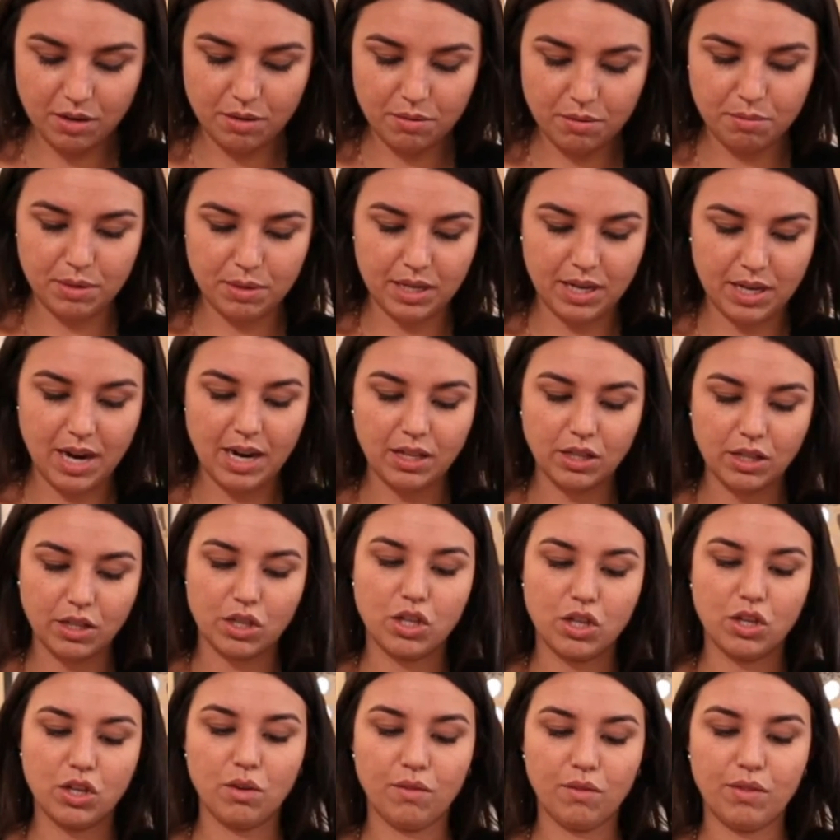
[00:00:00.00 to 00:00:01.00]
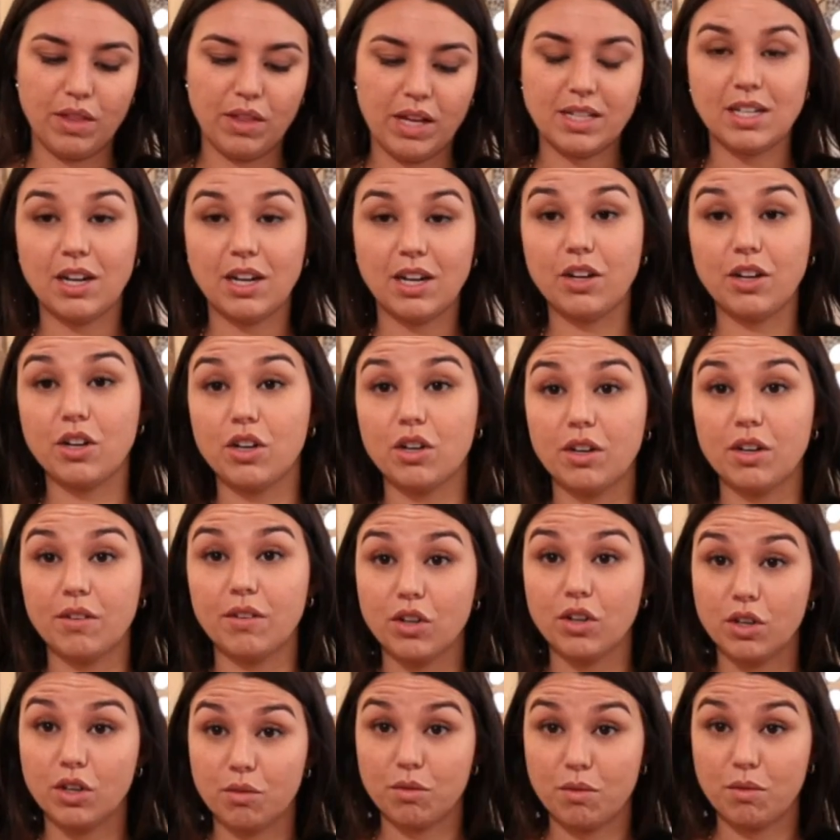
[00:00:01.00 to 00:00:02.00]
but it kind of look cute if that's how if you're
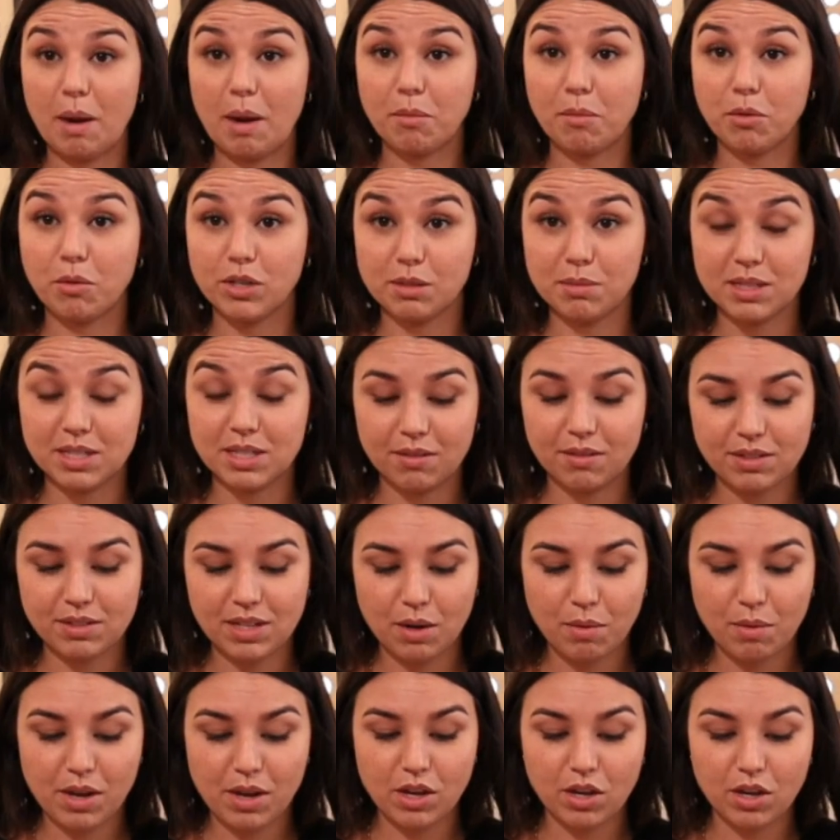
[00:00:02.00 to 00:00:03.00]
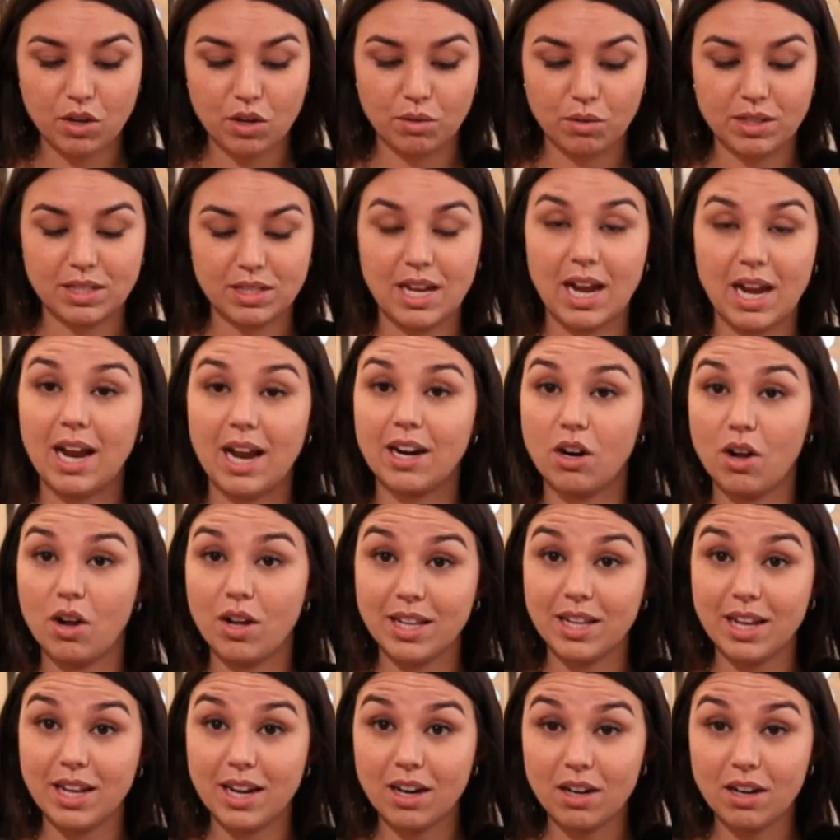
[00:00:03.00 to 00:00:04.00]
gonna wrap Christmas gifts that way, you can always add it on
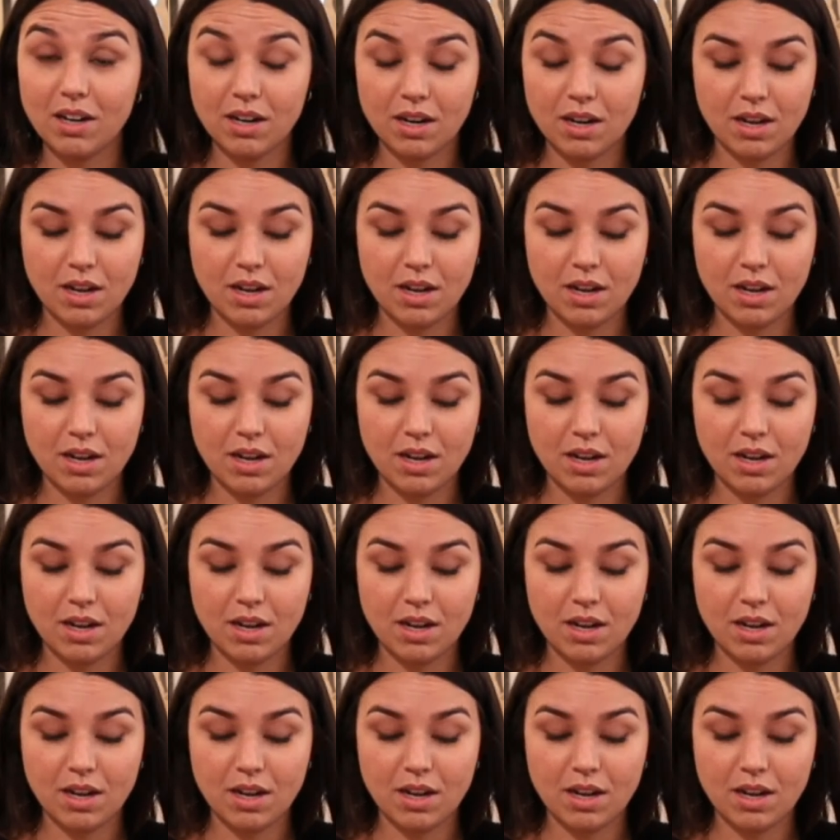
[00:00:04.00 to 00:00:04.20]
there.